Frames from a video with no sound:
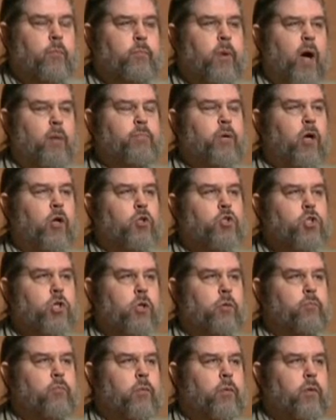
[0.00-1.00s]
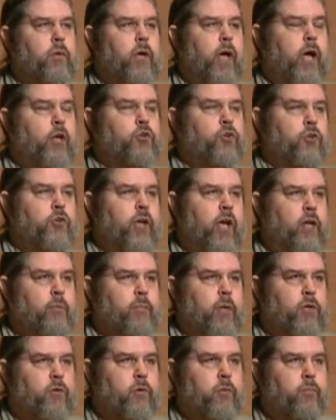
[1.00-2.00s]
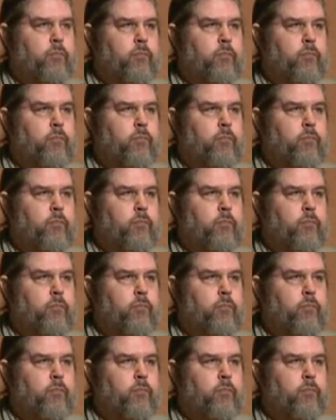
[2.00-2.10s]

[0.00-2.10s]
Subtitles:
Pop culture, entertainment,